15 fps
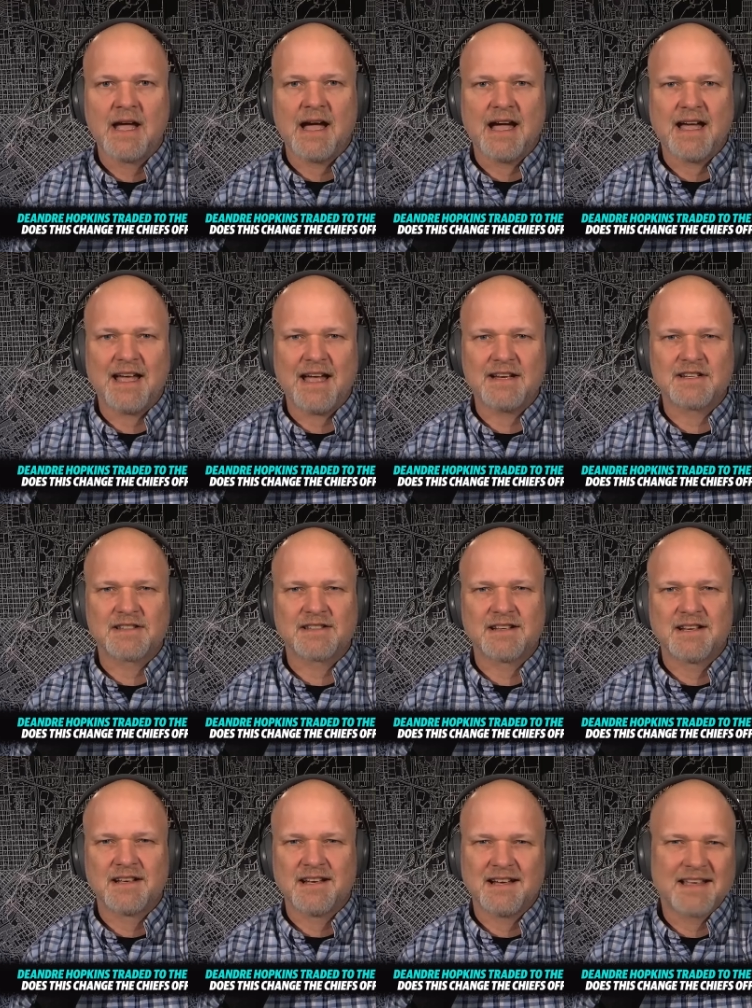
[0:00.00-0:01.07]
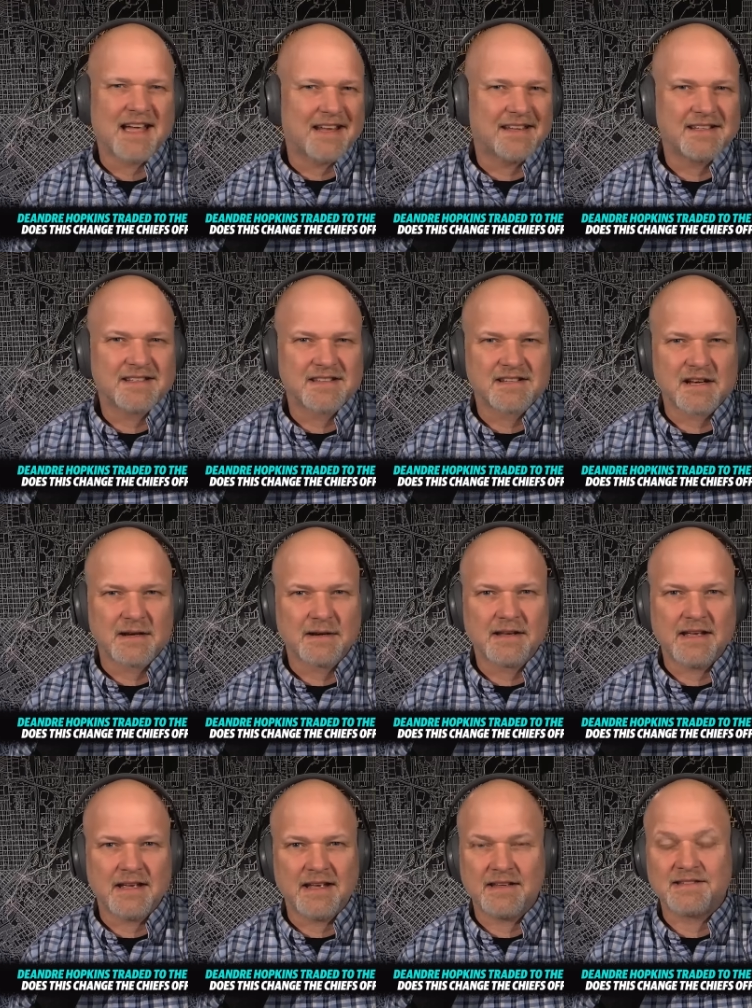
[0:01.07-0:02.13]
I, I just, again, this is going
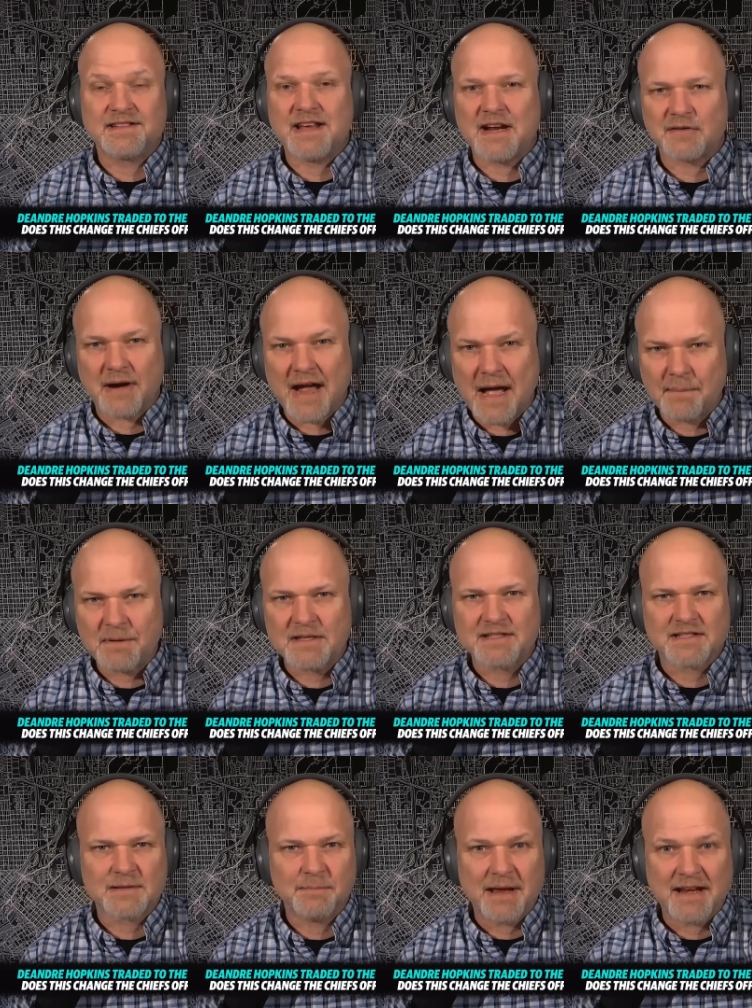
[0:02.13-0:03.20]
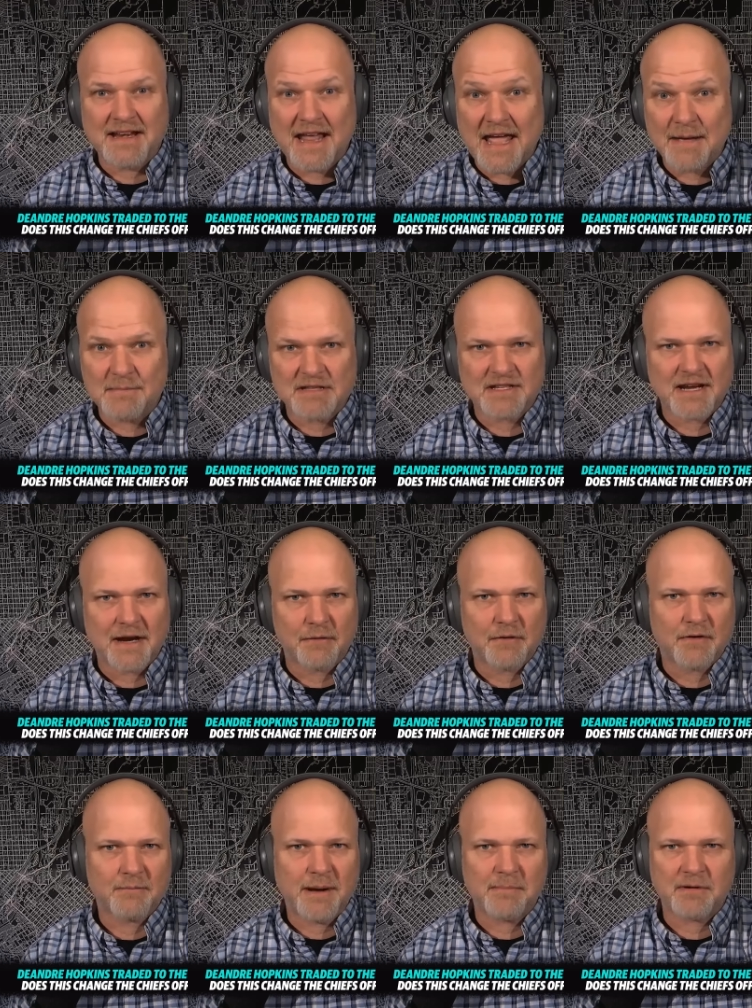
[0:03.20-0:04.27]
to, it's DeAndre Hopkins. It's a big name. It's a guy
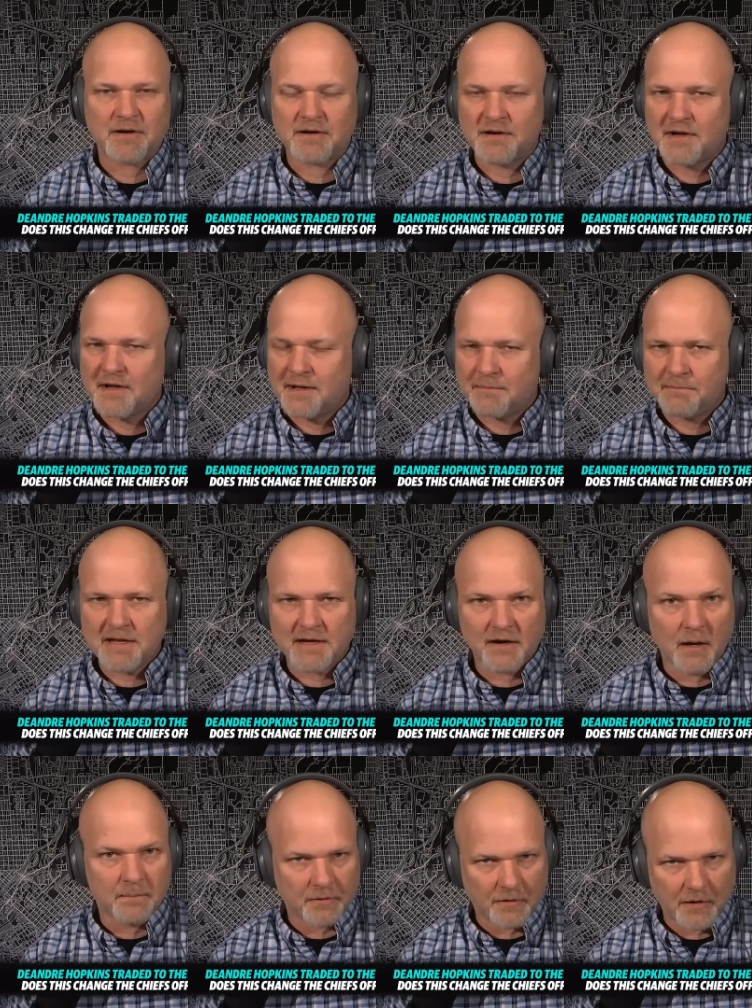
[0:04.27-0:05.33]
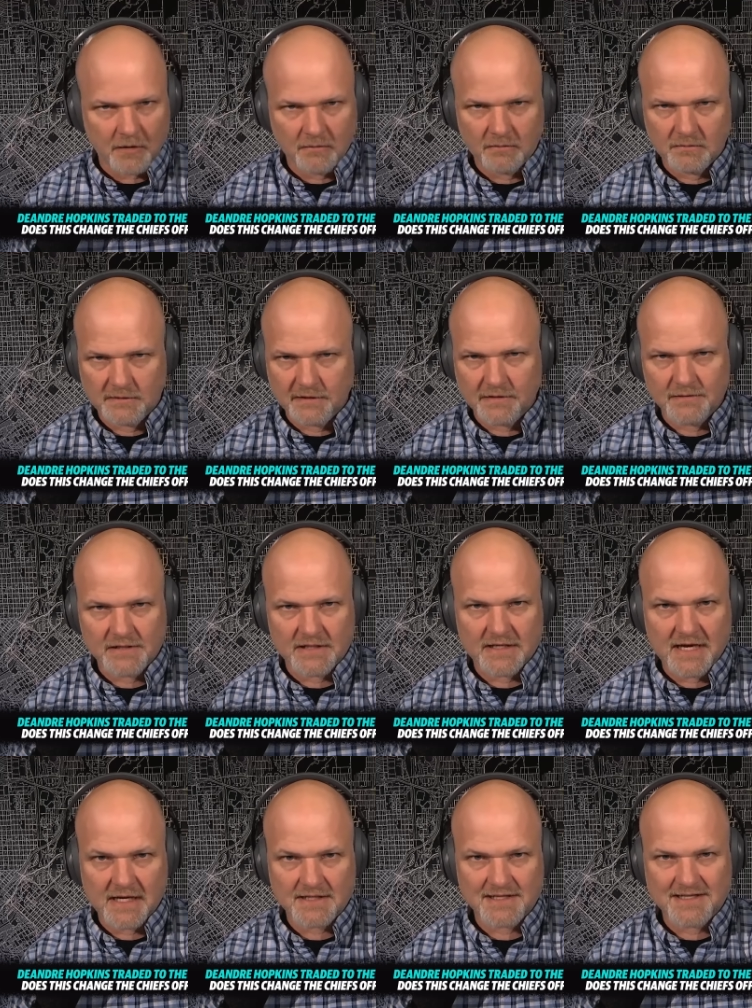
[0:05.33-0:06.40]
we remember being an all-pro with the Houston
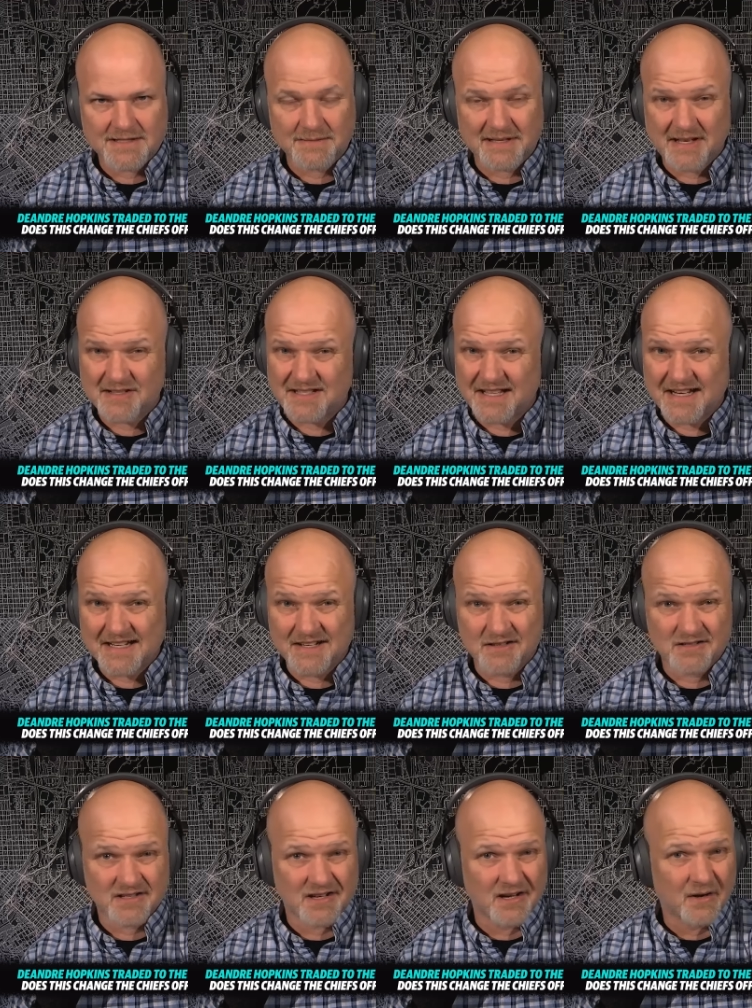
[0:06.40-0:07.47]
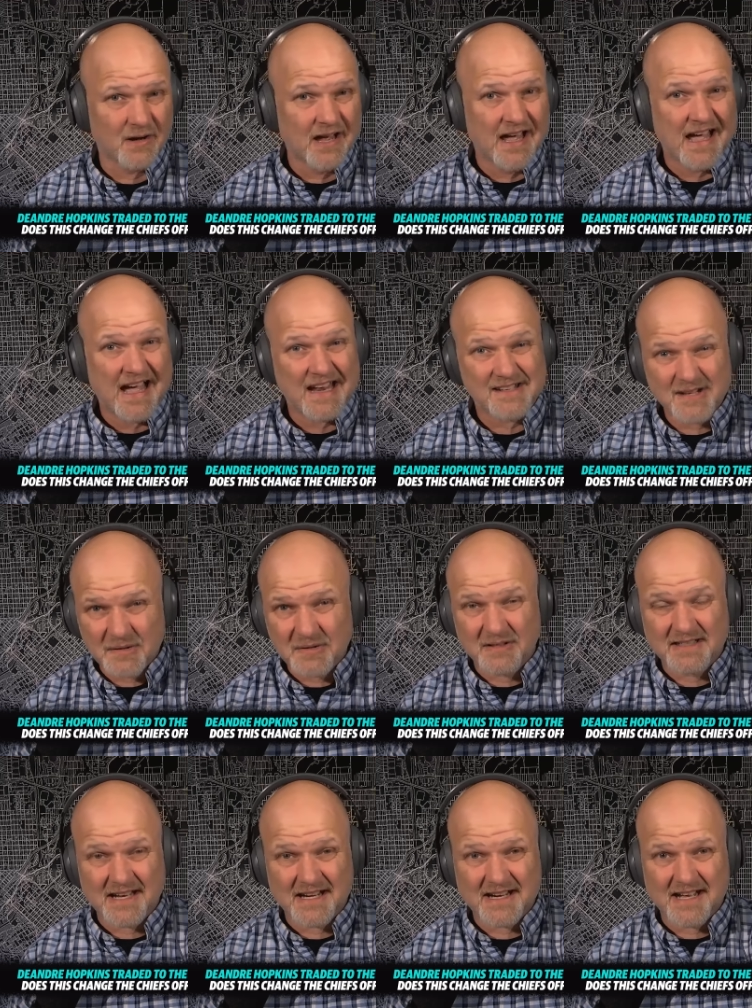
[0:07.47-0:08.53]
Texans, but that was a lot of years ago. I don't
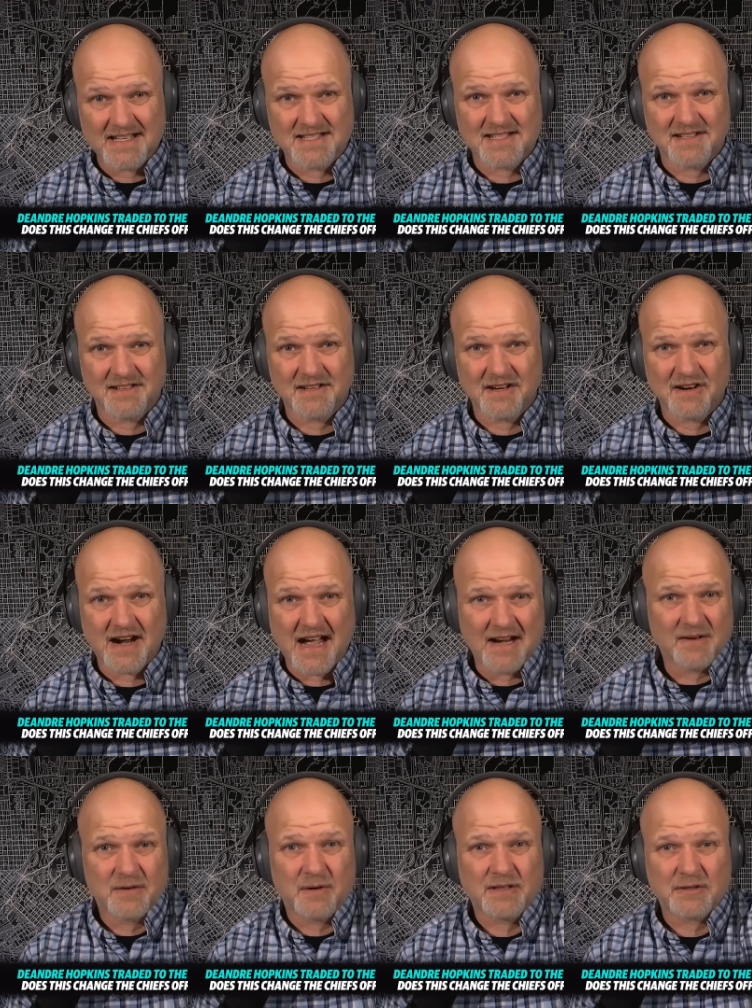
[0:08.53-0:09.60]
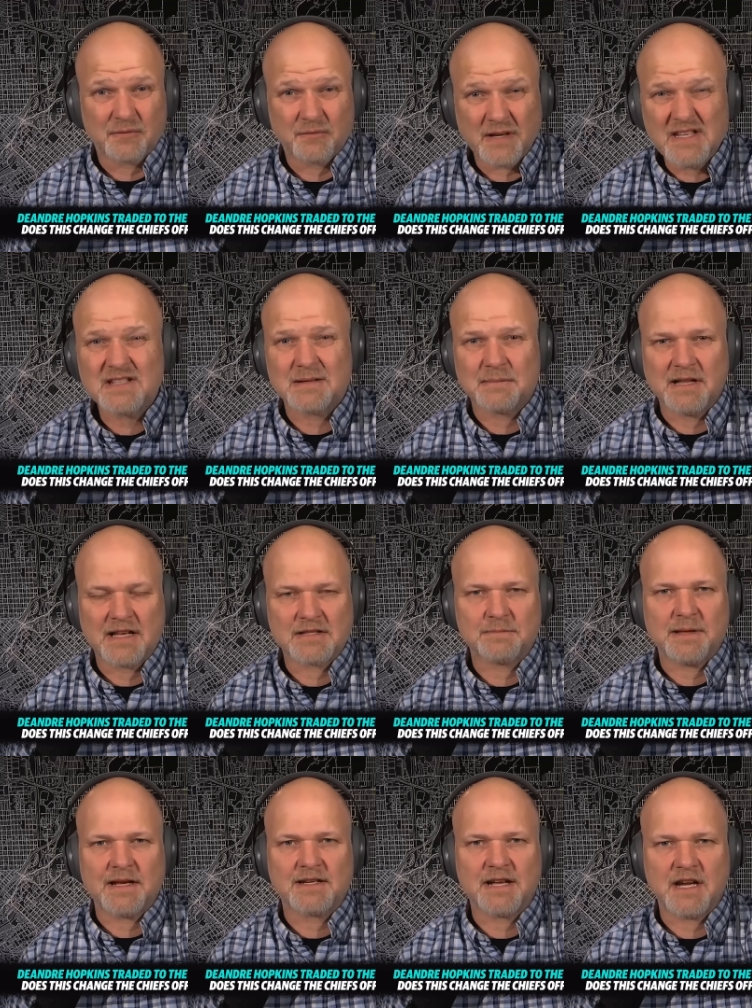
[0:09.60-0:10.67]
know if that guy's still here. I don't know what the reasonable
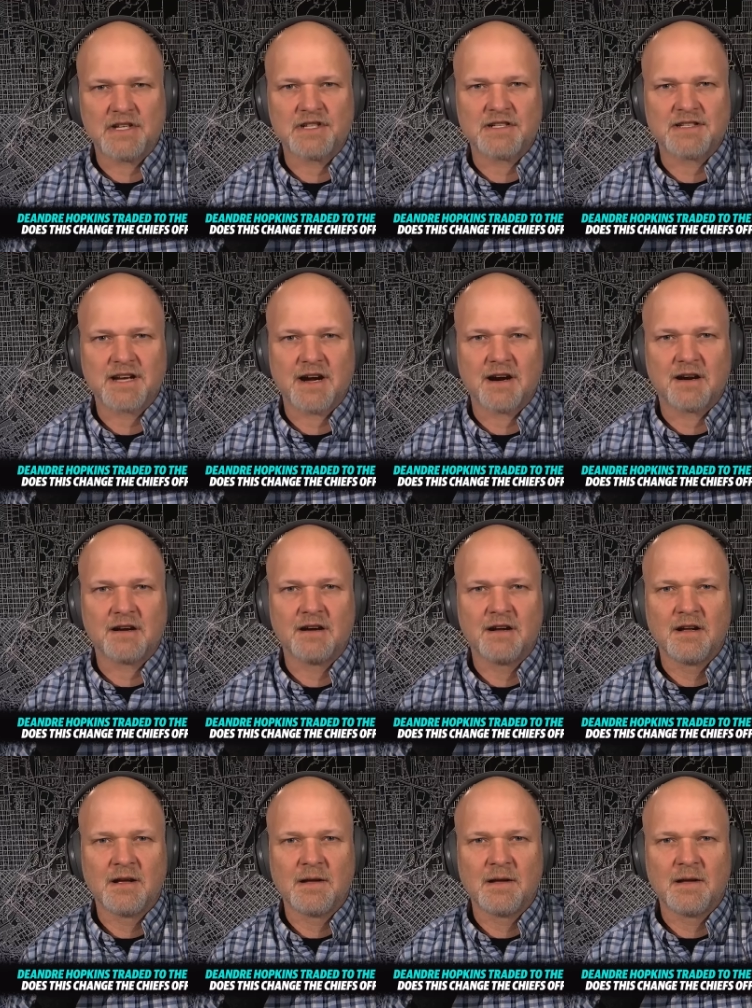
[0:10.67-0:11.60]
expectations are